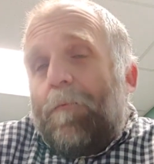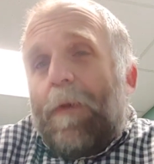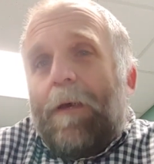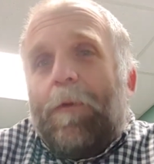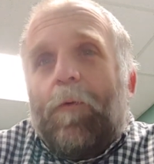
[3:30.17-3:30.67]

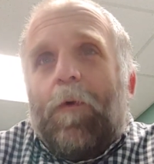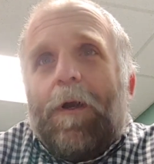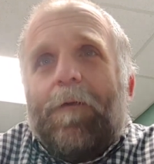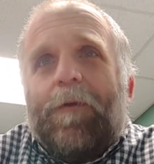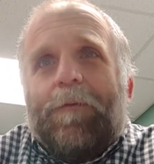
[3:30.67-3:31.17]
Maybe
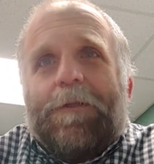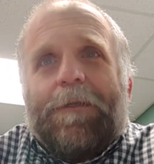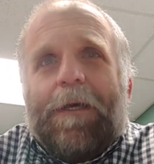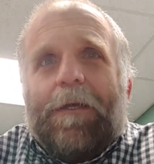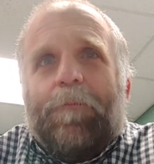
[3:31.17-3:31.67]
one of them
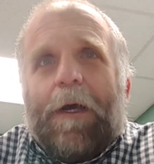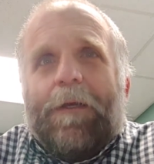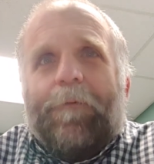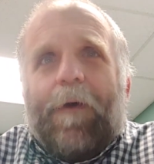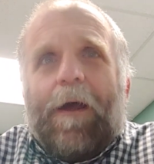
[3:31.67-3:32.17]
sinned by
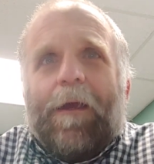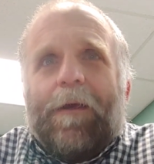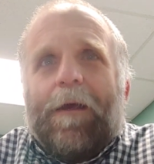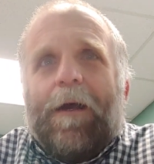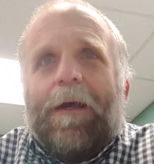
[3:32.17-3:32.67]

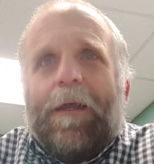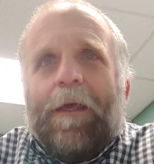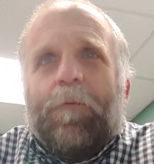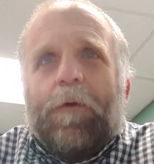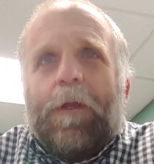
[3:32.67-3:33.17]
defying God
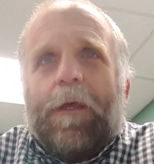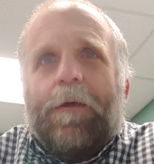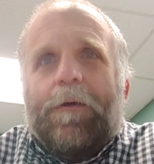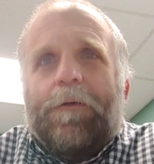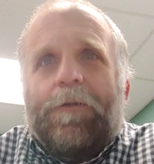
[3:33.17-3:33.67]
inwardly.
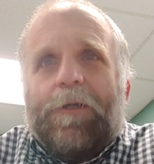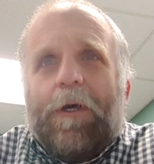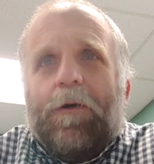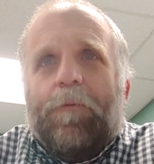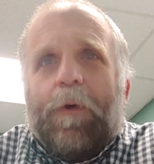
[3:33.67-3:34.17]

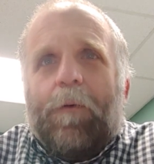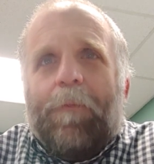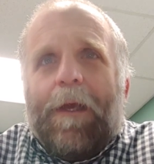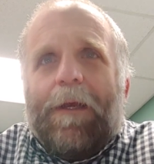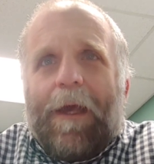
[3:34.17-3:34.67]
Job
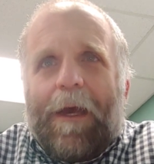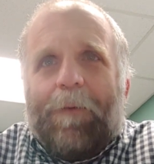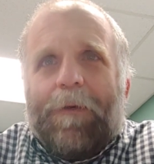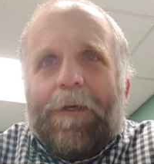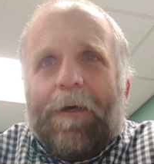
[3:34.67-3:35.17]
made a
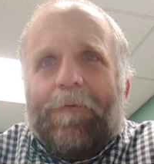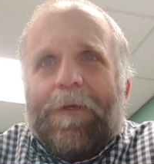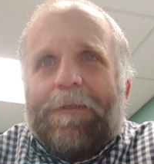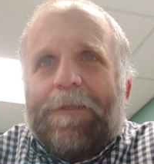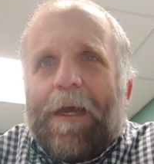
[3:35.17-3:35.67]
habit of
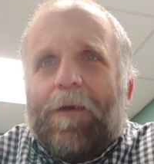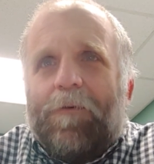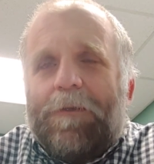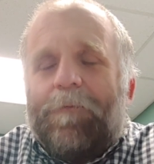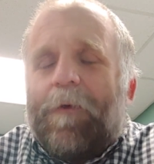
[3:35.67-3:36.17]
this
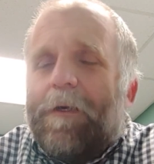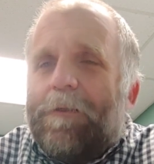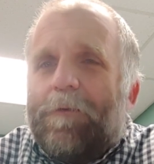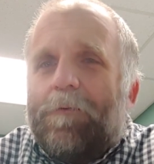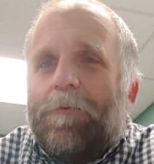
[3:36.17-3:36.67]

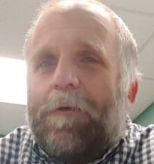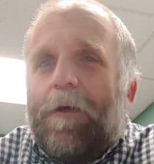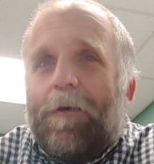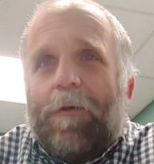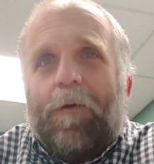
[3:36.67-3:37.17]
sacrificial
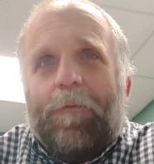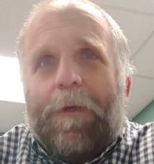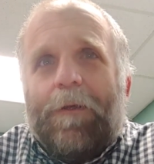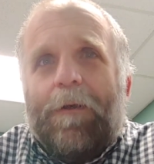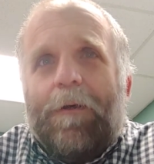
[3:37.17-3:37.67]

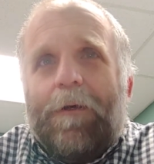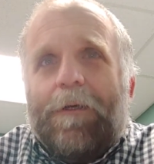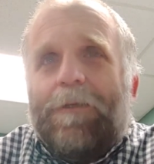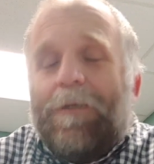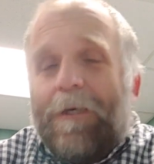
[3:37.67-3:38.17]
atonement,
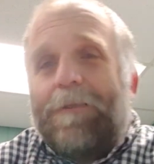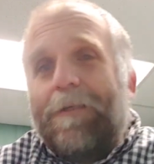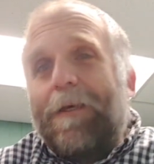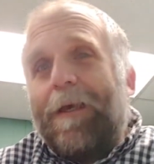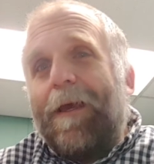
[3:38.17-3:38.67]

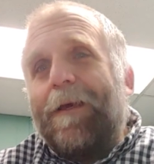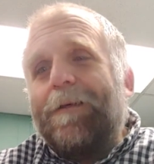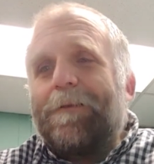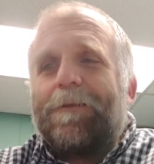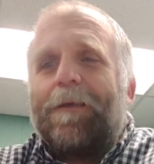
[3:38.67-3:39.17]
just in
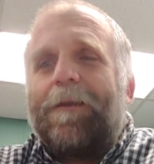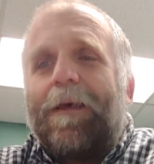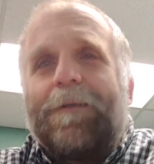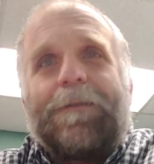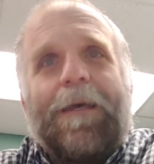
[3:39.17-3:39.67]
case
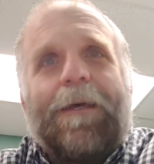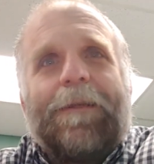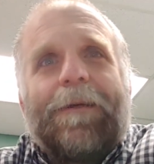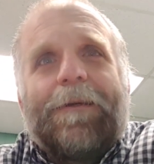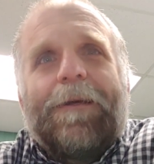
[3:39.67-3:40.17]
they
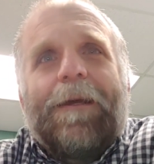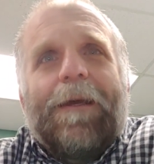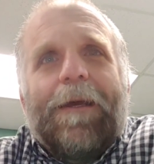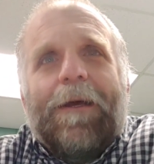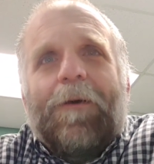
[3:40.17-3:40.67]
sinned.
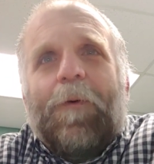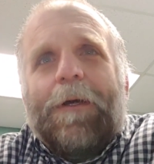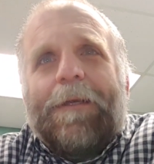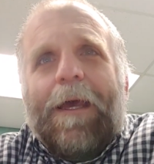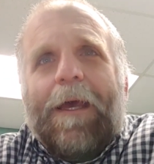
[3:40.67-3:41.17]

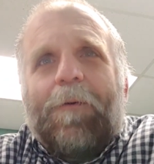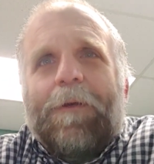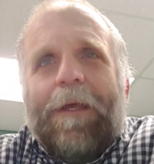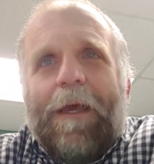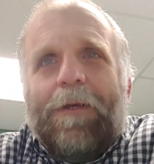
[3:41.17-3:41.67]
One day,
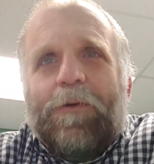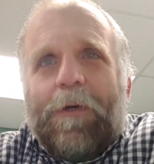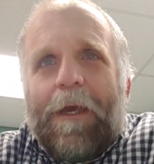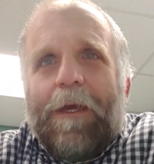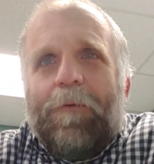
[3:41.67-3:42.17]
when the angel
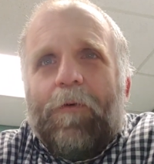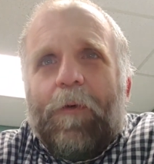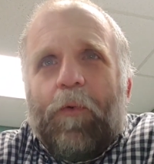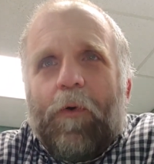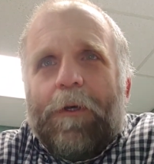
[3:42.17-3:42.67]
came to
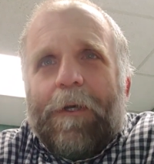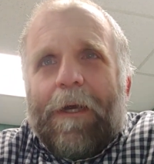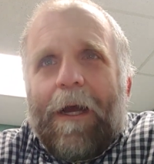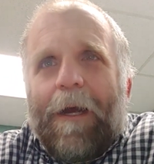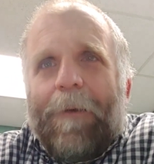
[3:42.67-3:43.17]
report to
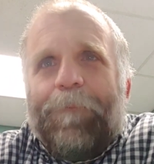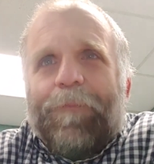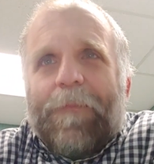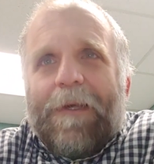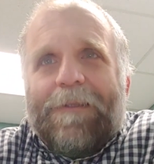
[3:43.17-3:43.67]
God,
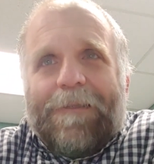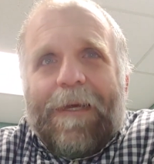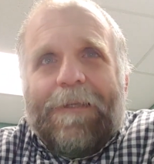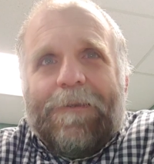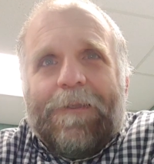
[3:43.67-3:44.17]

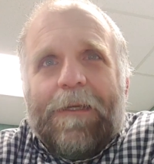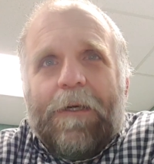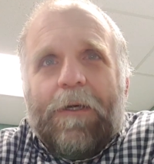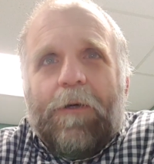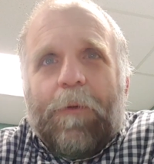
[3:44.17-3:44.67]
Satan,
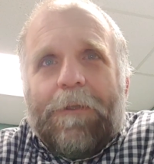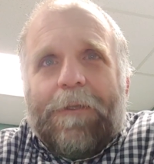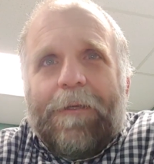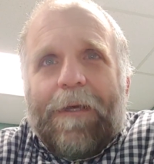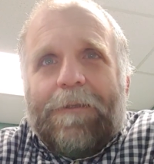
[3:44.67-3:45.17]
who was
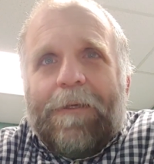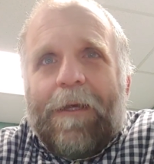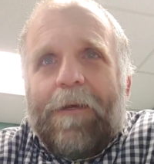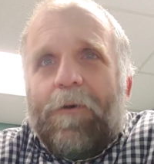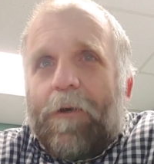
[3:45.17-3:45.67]
the
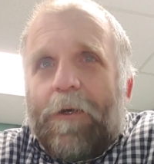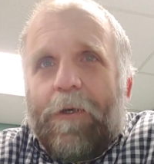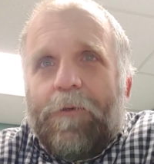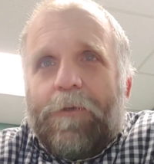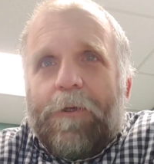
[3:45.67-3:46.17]
designator
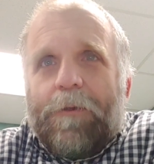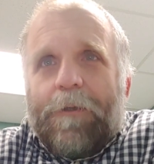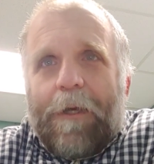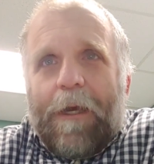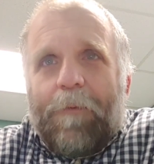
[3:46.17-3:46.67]
accuser,
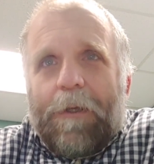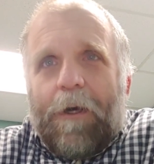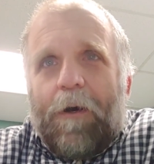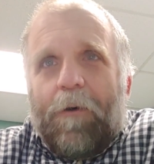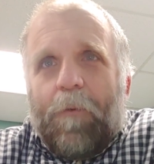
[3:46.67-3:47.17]
came
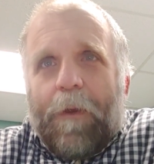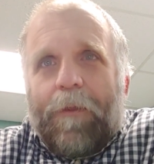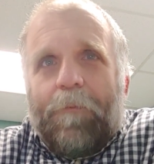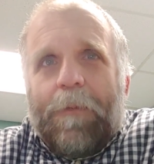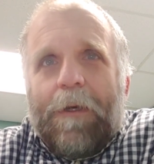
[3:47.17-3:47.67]
along with
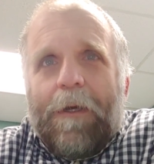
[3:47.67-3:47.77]
them.